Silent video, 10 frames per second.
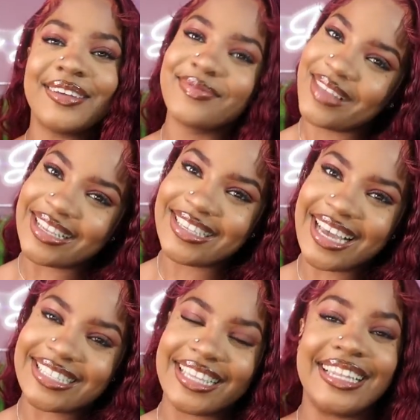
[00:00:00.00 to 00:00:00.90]
yeah, I'll see you
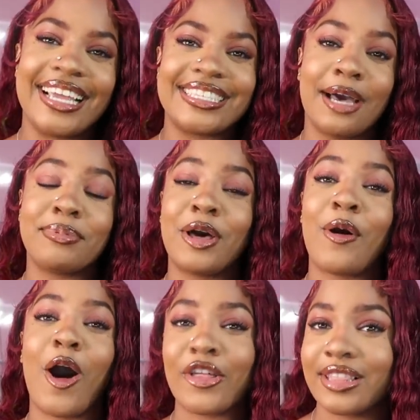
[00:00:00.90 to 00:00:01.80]
guys in the next
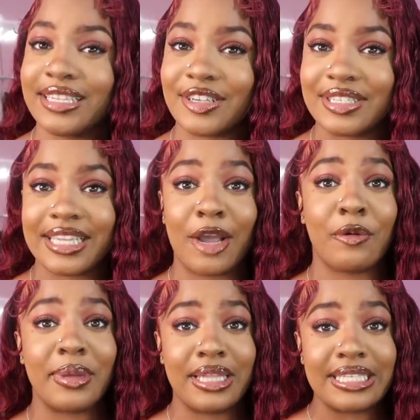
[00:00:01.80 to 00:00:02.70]
upload. All the links on this hair will
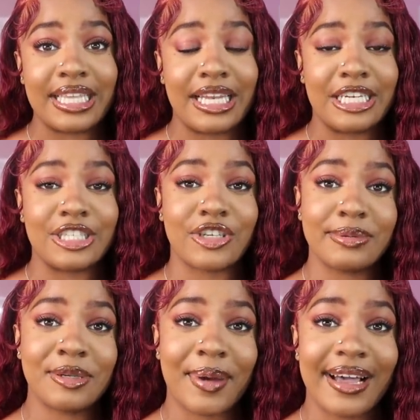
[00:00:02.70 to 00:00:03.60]
be listed in the
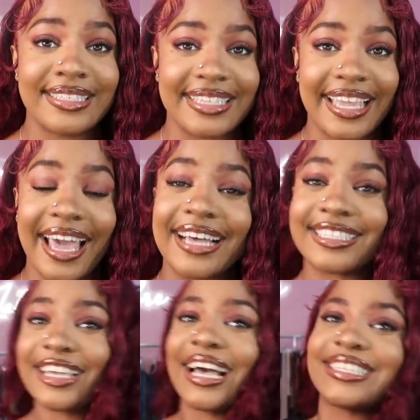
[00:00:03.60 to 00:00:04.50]
description box. And yeah, I'll
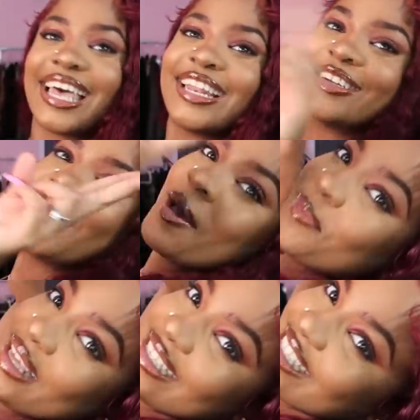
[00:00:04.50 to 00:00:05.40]
see you guys later.
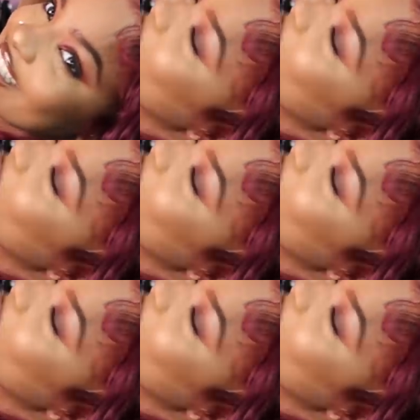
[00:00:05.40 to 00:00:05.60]
Peace.